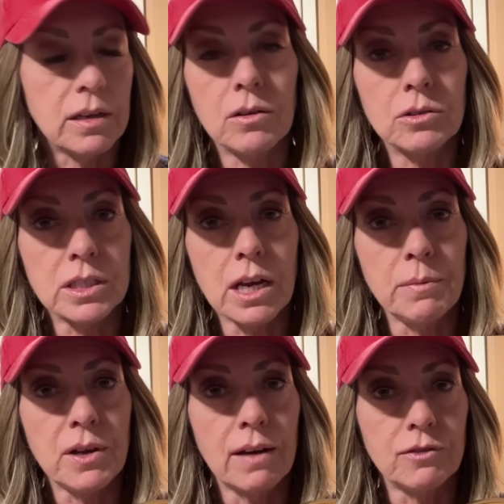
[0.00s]
only
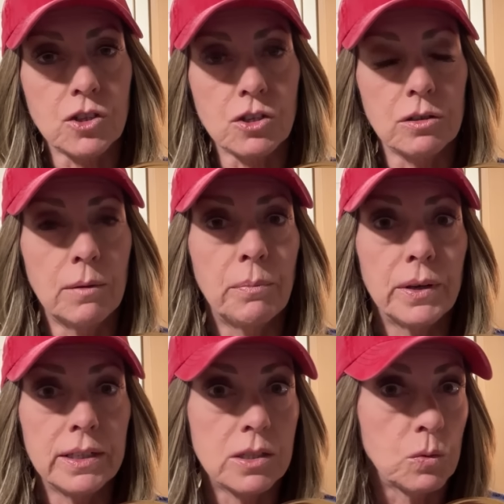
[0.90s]
time you have to stir it,
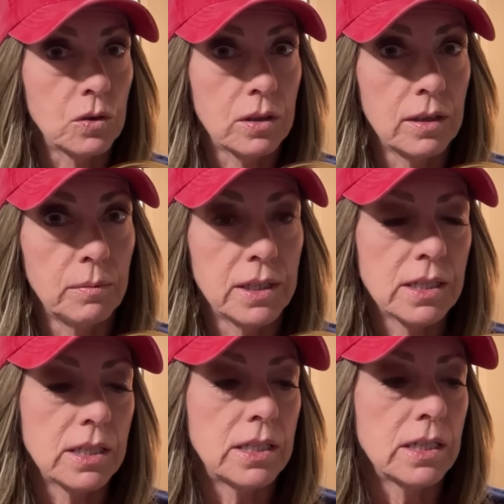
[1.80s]
but it's worth it
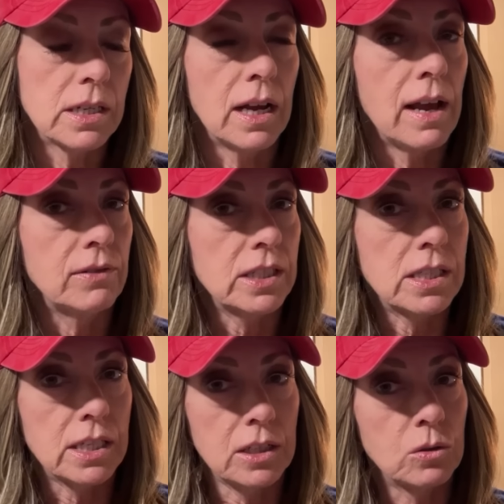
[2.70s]
because it does not have any
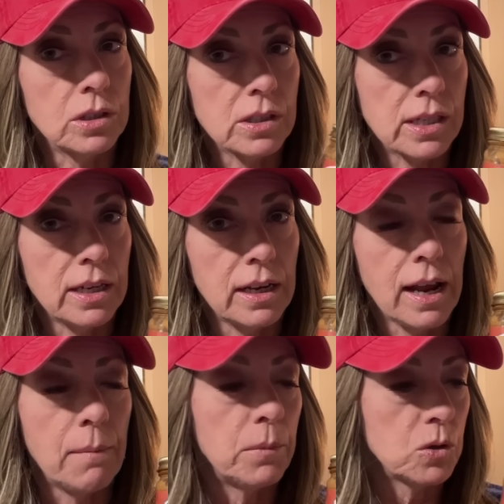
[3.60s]
seed oils in it,
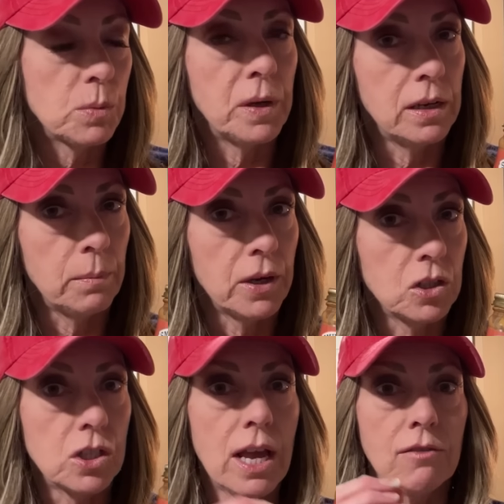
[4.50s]
and most peanut
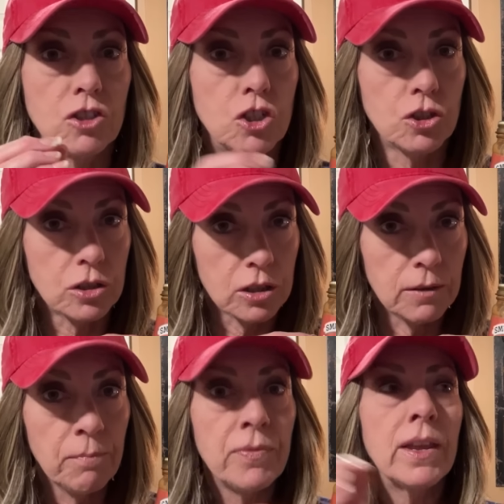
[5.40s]
butters have
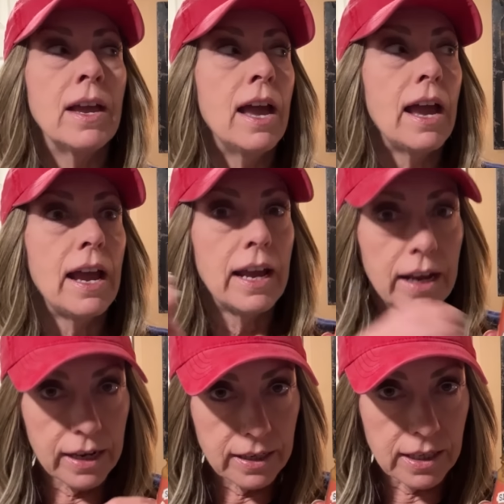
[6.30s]
sugar
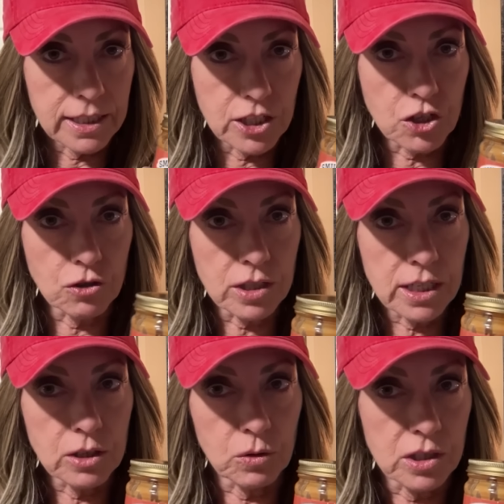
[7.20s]
and additional
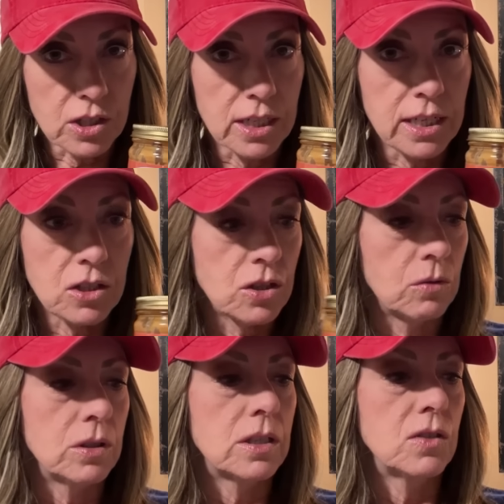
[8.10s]
seed oils in it.
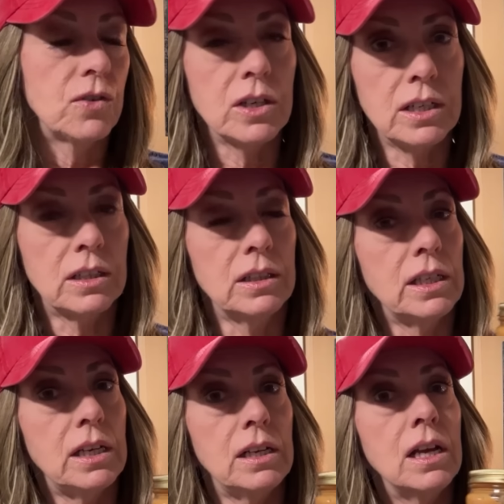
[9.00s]
So this is very
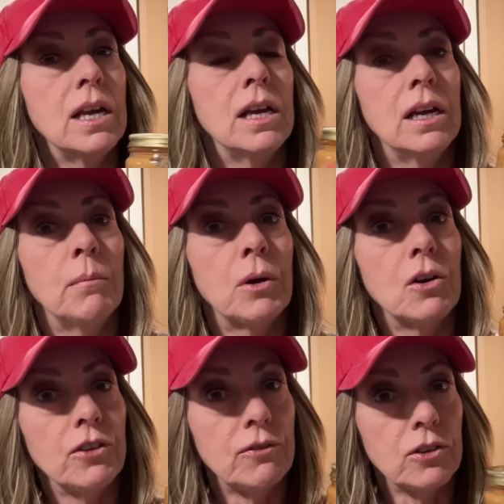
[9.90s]
clean,
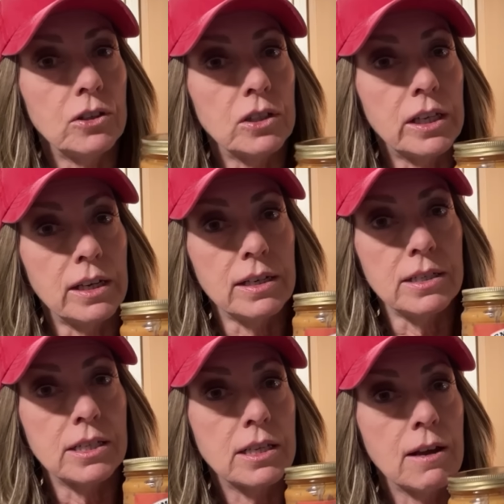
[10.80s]
perfect for your
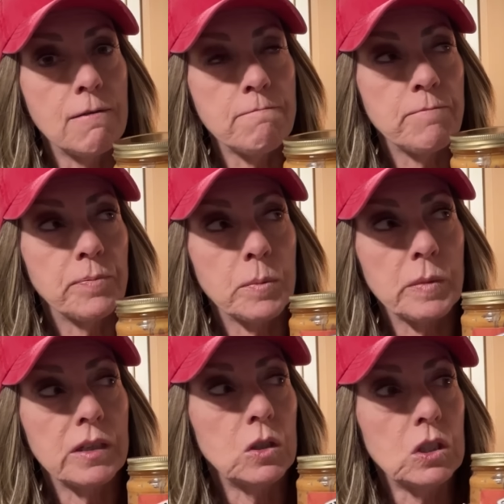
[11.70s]
kids
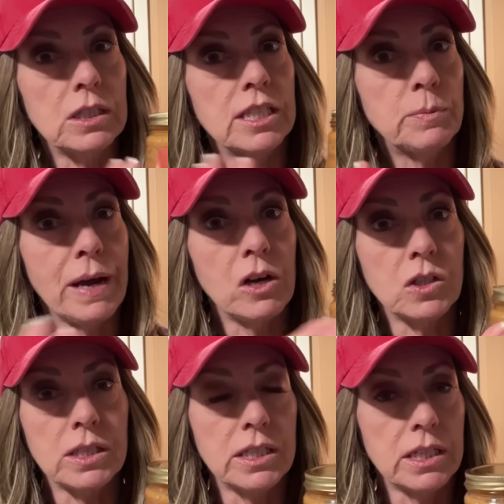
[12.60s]
or a
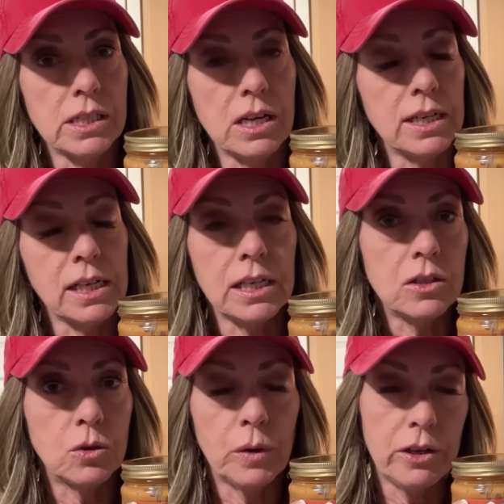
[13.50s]
spouse that does not
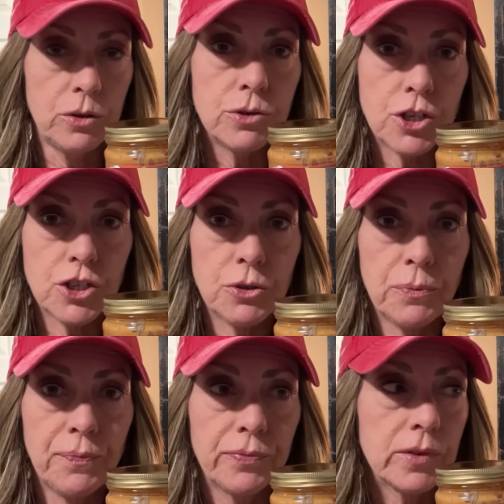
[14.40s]
eat the way you do.